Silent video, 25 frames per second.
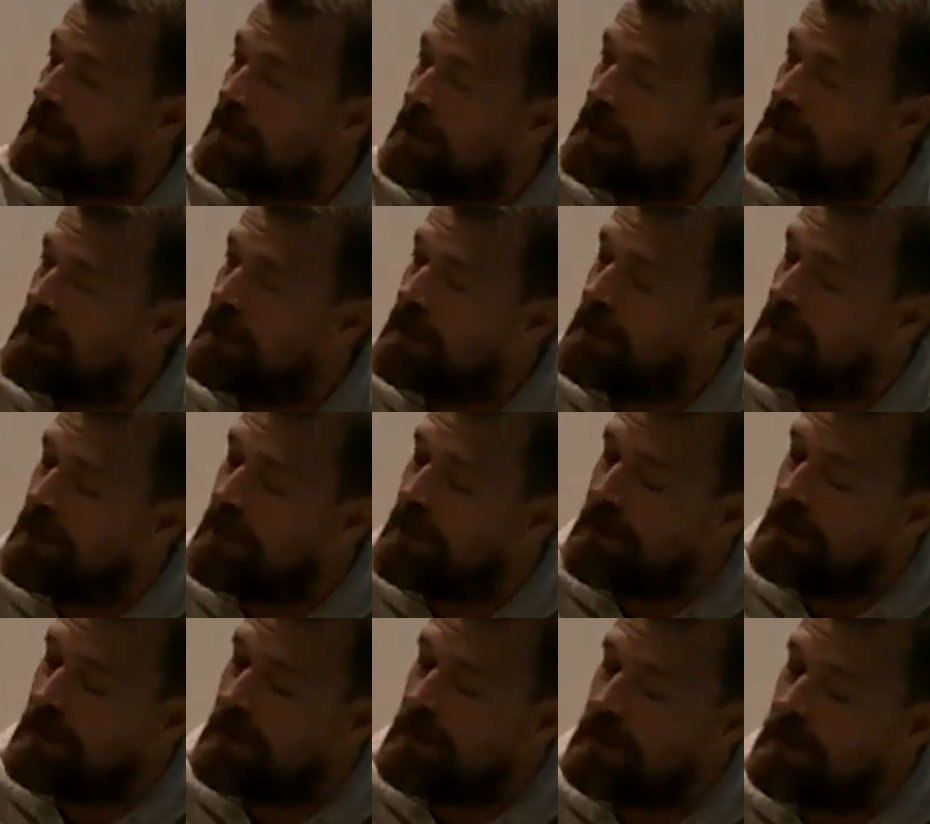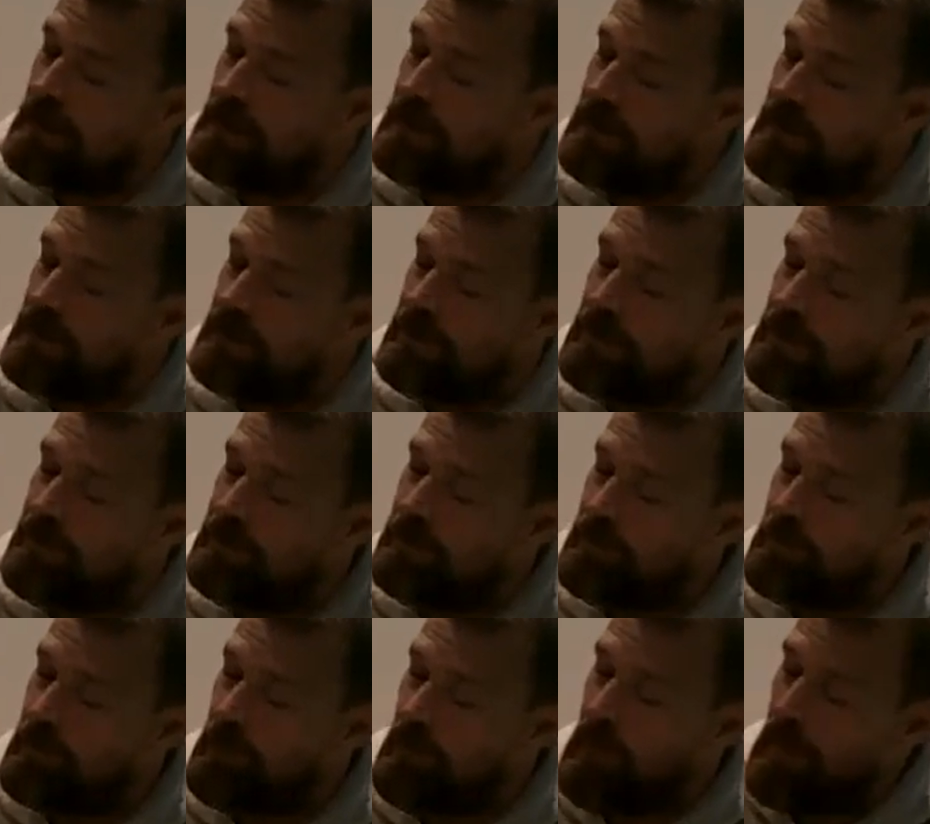Okay, nice. And
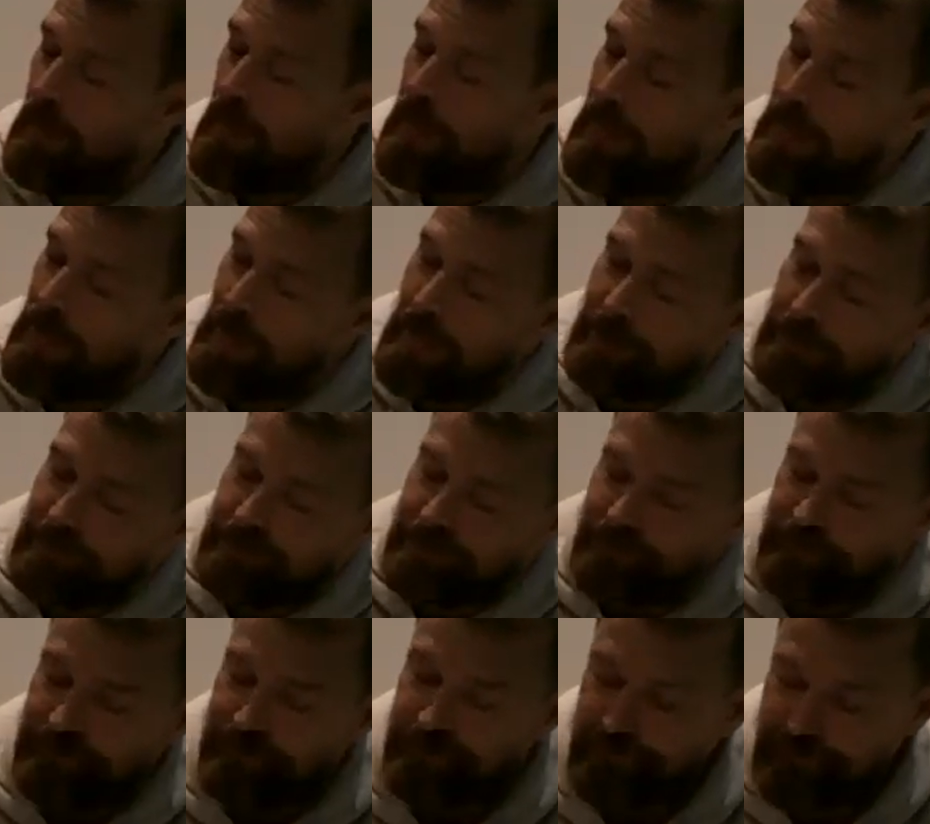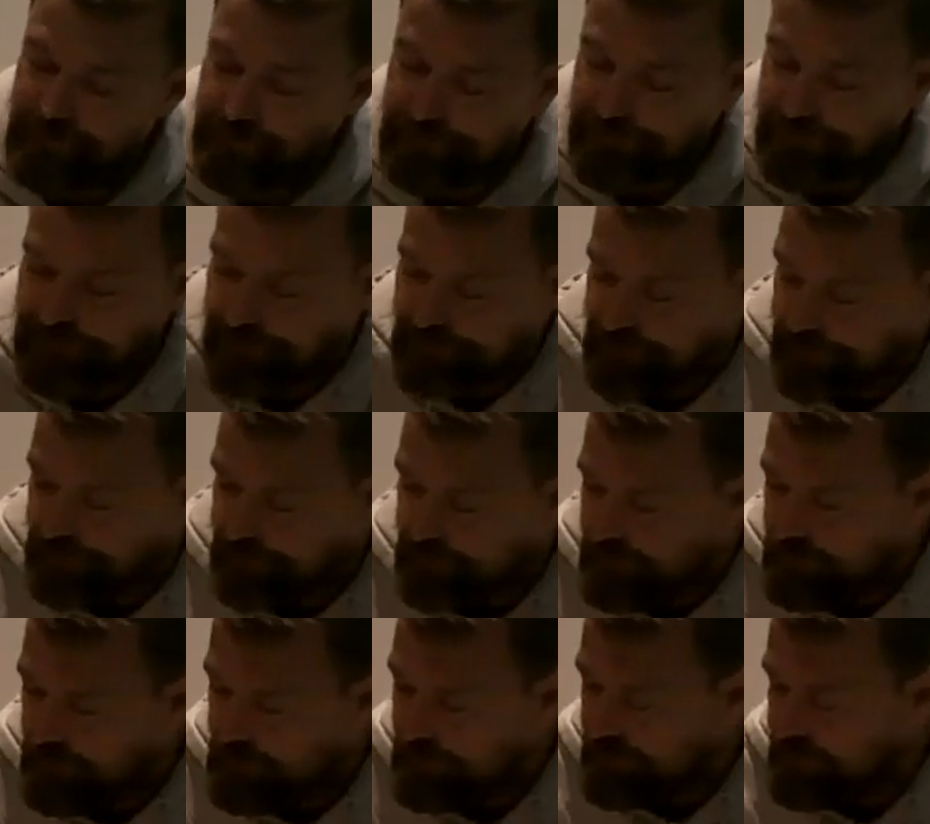then one more question:
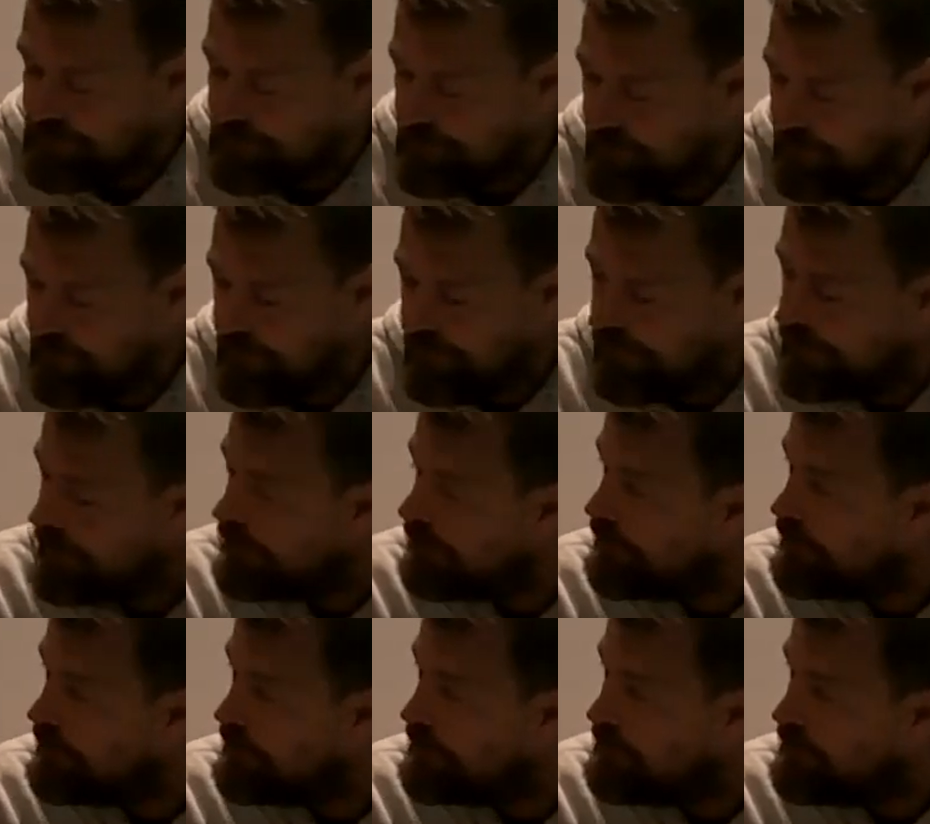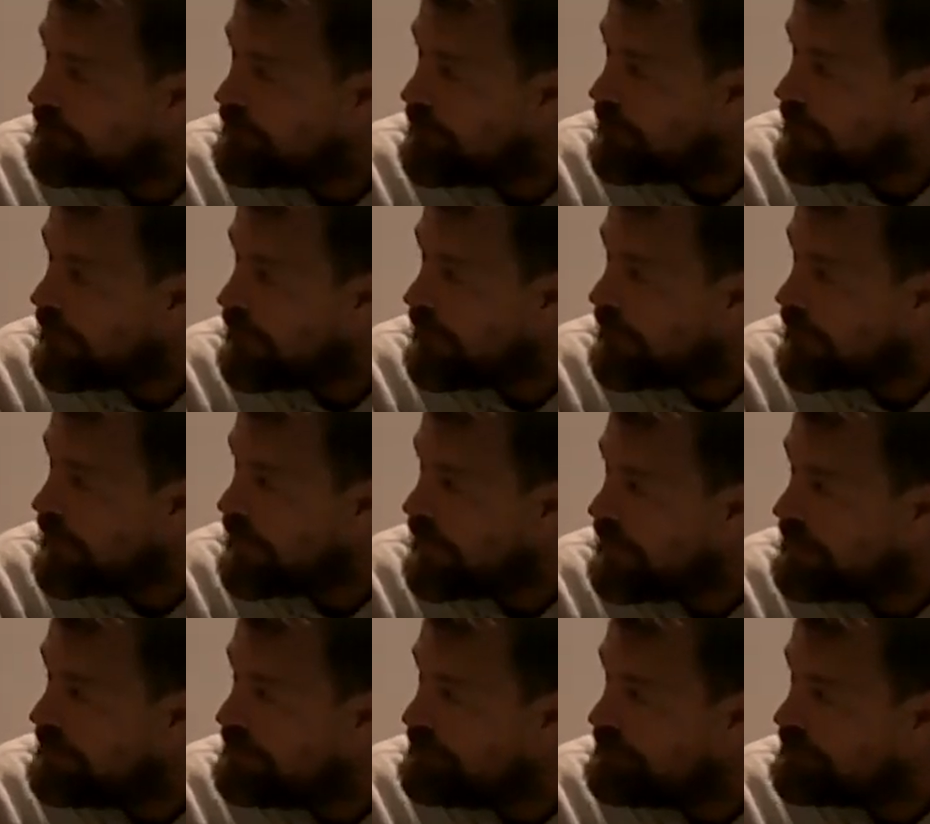where do you know
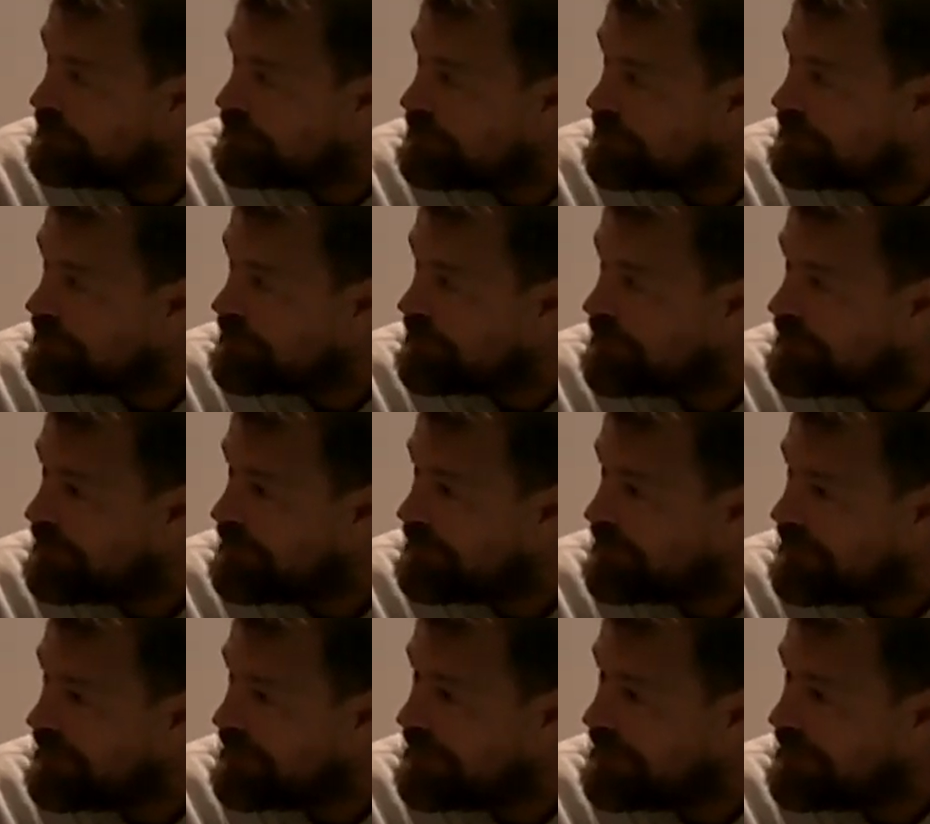SA breaks?